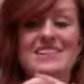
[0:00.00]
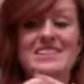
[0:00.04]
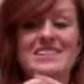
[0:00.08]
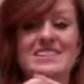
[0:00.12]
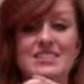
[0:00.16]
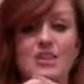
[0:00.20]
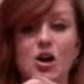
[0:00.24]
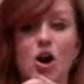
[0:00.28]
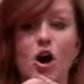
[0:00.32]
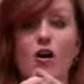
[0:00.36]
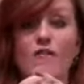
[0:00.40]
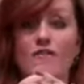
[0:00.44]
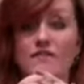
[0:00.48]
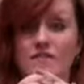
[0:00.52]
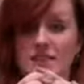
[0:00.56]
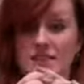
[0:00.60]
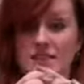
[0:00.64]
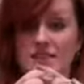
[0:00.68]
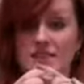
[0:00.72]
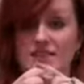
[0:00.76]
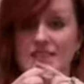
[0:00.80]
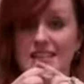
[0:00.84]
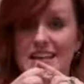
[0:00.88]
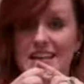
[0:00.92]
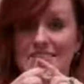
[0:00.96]
this
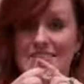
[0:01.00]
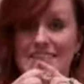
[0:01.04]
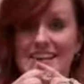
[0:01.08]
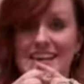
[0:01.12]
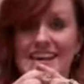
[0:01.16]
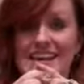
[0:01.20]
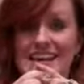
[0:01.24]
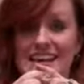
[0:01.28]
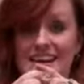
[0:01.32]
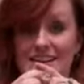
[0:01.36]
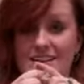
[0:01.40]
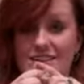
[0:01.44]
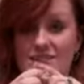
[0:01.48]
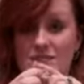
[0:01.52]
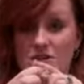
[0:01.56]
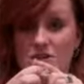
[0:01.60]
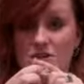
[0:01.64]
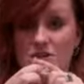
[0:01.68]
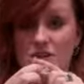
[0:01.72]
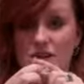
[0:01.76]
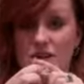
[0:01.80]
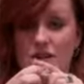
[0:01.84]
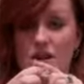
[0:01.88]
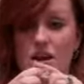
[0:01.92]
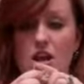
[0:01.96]
softens if heat is
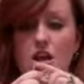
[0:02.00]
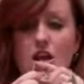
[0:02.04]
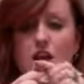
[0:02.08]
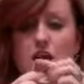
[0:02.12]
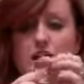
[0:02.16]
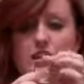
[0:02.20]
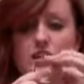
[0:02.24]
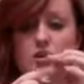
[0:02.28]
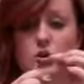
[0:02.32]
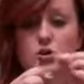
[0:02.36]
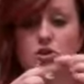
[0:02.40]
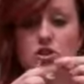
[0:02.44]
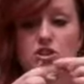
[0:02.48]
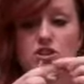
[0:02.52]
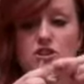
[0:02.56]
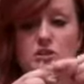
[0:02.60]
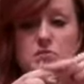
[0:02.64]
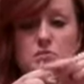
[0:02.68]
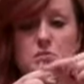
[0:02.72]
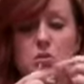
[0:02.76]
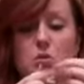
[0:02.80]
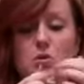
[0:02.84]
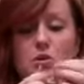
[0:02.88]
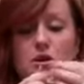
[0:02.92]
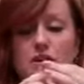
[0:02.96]
on it. So it's just
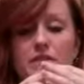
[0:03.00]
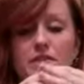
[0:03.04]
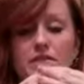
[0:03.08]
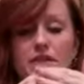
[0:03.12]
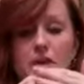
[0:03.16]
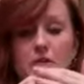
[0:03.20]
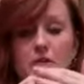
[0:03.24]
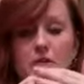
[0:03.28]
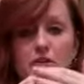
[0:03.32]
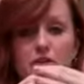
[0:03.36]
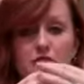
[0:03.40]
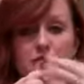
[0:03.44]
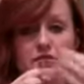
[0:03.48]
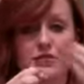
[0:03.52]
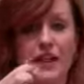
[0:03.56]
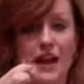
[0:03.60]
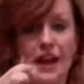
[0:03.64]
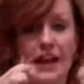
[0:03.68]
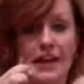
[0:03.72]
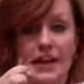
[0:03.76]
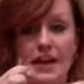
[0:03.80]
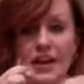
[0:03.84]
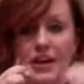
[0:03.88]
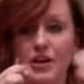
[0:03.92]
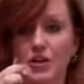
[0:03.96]
important that when you're
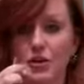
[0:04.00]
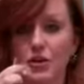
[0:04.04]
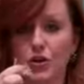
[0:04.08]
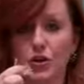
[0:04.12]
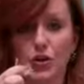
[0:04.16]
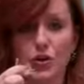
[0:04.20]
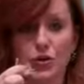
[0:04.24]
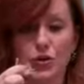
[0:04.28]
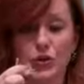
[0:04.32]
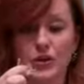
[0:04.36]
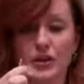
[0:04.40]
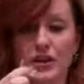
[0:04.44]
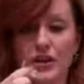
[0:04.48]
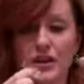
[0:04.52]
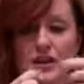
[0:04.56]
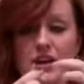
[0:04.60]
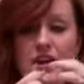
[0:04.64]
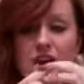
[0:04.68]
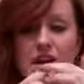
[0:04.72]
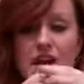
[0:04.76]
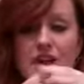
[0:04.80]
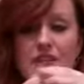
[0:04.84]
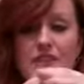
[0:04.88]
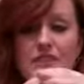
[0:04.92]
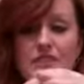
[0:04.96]
flat ironing or
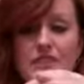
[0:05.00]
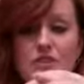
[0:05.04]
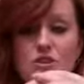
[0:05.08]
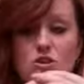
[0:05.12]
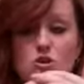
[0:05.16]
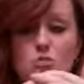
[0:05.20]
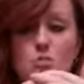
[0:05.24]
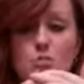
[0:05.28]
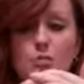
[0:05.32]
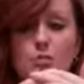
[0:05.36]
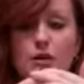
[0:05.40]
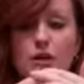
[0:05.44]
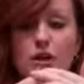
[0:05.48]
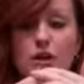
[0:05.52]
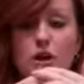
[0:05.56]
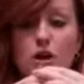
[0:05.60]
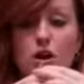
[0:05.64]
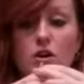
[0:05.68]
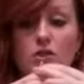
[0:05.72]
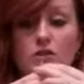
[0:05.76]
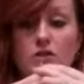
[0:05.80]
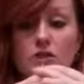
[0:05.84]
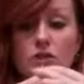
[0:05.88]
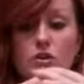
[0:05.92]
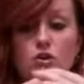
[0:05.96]
curling, you put
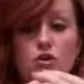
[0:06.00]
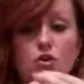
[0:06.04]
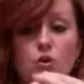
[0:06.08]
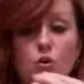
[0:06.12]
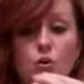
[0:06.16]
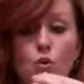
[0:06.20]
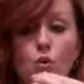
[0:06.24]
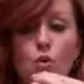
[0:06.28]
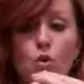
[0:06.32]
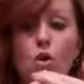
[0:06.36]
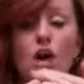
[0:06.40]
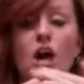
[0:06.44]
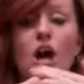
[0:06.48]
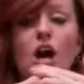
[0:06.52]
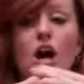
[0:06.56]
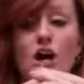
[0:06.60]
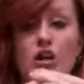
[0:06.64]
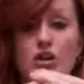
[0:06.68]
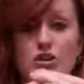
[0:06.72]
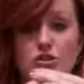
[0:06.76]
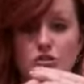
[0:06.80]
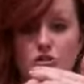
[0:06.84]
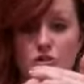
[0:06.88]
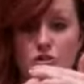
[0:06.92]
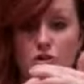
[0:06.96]
the tool
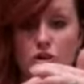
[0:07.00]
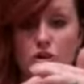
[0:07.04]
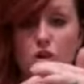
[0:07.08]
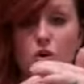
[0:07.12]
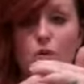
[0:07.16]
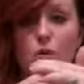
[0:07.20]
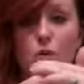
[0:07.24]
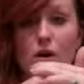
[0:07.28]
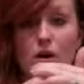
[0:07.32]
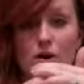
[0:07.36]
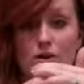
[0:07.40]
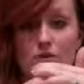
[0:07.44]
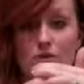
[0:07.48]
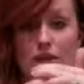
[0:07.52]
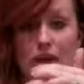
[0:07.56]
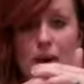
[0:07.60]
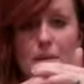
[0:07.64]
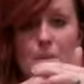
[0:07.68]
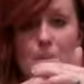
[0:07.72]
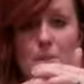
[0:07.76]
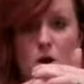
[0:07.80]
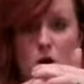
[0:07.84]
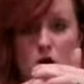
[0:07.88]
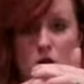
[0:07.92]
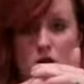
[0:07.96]
under where
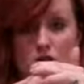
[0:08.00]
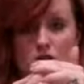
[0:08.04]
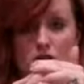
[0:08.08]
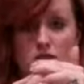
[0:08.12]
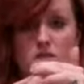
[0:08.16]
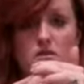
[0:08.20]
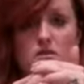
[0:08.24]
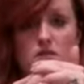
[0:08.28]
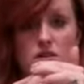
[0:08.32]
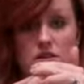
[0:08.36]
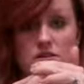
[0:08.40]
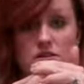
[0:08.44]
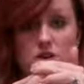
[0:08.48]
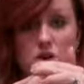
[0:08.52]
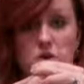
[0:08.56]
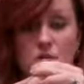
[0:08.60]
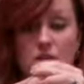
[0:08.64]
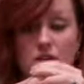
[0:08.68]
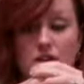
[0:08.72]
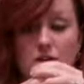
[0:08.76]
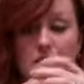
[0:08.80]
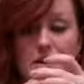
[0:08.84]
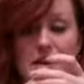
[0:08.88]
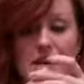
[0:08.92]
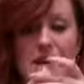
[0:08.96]
that bond is
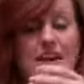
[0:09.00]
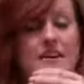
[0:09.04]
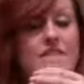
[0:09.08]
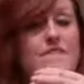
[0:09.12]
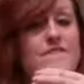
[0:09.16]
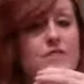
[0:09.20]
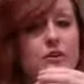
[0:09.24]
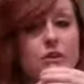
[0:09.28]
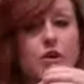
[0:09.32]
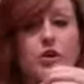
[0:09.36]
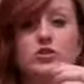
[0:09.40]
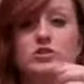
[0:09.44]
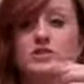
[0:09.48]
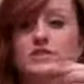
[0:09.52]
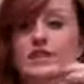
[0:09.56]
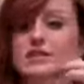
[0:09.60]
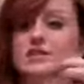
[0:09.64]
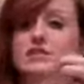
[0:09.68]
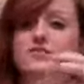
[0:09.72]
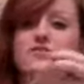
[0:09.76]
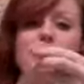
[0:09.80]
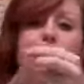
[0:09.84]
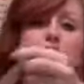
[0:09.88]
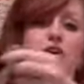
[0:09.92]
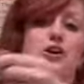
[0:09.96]
going to be. And at first,
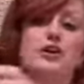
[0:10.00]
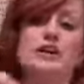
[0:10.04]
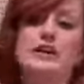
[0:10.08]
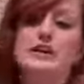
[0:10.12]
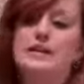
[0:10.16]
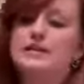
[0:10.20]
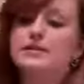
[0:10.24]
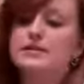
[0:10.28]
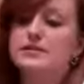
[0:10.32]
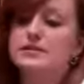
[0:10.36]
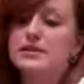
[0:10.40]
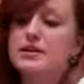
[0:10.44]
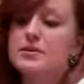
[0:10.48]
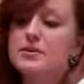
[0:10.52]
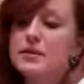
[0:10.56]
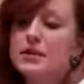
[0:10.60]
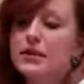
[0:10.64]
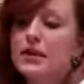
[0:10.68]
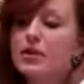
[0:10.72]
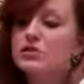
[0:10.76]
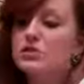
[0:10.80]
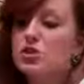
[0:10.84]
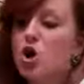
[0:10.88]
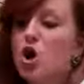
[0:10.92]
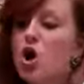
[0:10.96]
that's very easy
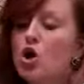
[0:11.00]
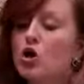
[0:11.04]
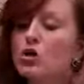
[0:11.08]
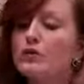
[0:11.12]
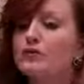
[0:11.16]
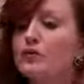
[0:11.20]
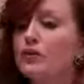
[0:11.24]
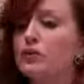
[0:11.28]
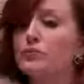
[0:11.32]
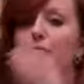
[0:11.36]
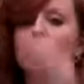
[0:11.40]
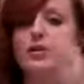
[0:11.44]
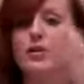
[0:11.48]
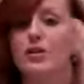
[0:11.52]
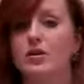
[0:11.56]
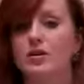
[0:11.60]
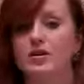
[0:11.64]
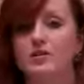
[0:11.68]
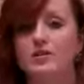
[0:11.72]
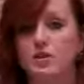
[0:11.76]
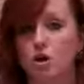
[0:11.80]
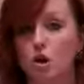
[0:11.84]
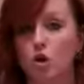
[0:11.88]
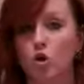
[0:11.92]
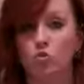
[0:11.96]
because all of your
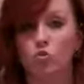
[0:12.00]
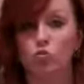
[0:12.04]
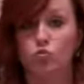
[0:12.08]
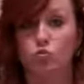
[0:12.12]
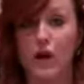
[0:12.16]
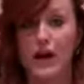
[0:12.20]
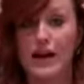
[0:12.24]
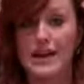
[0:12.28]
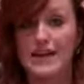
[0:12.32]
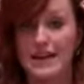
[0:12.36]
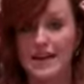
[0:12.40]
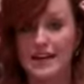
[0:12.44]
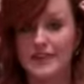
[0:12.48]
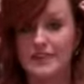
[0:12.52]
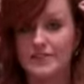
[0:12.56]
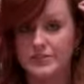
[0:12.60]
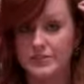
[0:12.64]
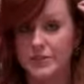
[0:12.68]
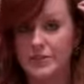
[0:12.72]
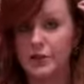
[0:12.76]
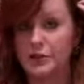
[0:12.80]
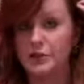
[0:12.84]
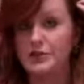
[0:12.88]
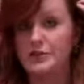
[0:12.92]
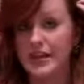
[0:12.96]
bonds are right next
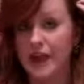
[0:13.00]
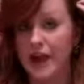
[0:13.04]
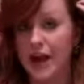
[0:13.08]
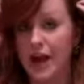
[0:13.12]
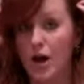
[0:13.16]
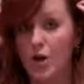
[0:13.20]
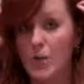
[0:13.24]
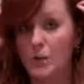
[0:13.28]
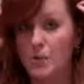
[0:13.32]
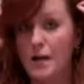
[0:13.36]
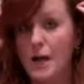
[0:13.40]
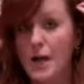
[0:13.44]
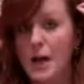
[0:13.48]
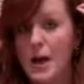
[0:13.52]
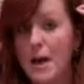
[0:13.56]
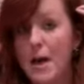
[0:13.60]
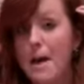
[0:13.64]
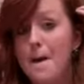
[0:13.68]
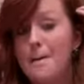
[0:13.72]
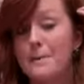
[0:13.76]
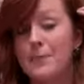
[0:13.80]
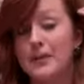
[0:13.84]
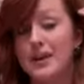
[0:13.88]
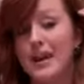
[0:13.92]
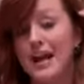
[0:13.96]
to your scalp.
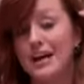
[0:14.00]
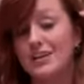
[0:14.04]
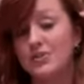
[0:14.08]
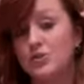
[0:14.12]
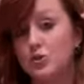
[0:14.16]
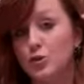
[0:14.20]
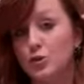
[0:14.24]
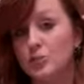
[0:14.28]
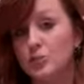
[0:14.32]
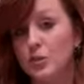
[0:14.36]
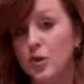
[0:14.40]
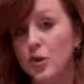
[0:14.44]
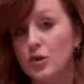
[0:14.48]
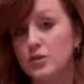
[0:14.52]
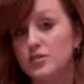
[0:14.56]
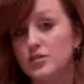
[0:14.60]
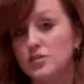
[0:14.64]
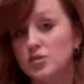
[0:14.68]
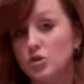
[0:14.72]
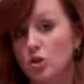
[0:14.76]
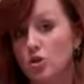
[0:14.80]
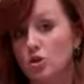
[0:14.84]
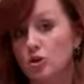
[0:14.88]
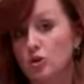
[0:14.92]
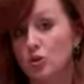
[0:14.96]
But as your bonds
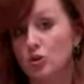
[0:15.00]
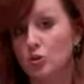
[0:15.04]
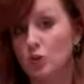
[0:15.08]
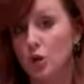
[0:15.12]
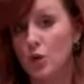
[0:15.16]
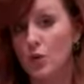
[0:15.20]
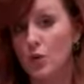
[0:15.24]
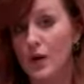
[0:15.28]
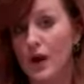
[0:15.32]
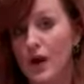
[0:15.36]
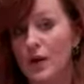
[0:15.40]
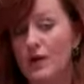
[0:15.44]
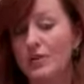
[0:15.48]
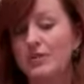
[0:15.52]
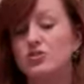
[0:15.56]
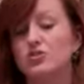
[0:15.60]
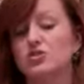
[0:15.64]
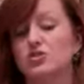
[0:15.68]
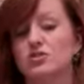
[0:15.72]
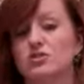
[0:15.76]
start to grow out,